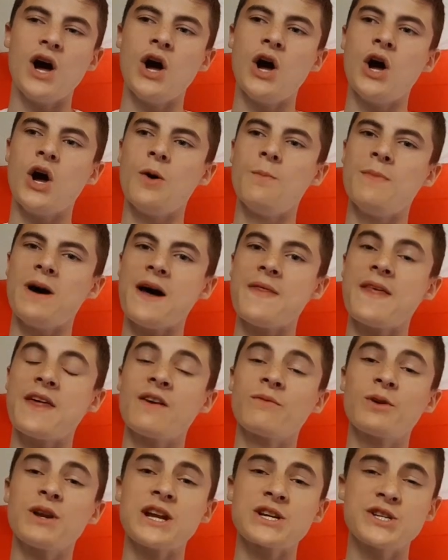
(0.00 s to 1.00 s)
And
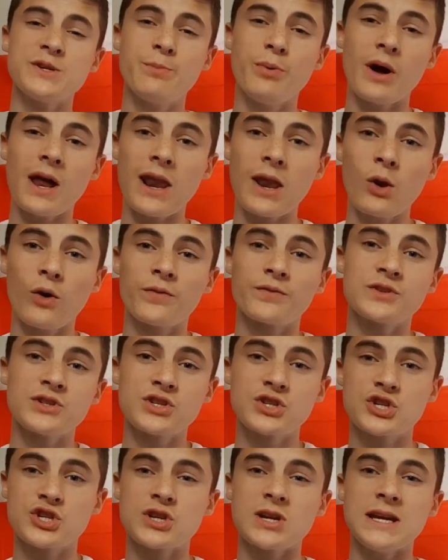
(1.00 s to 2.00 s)
then I'm going to actually put
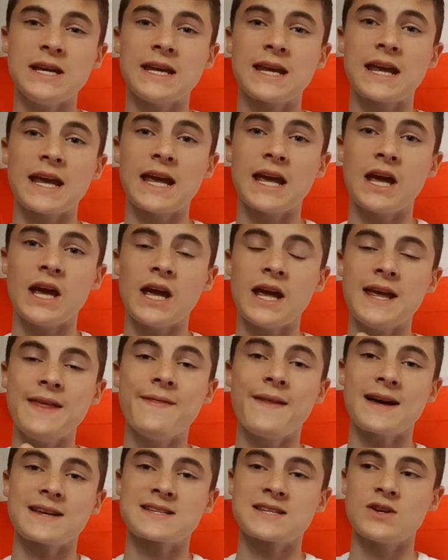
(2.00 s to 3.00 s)
Loftus Cheek
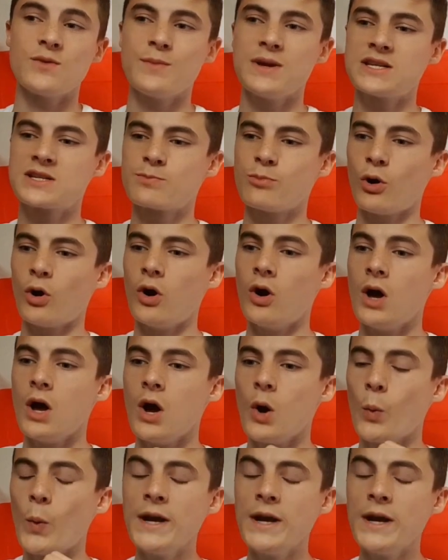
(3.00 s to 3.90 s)
in that centre mid spot.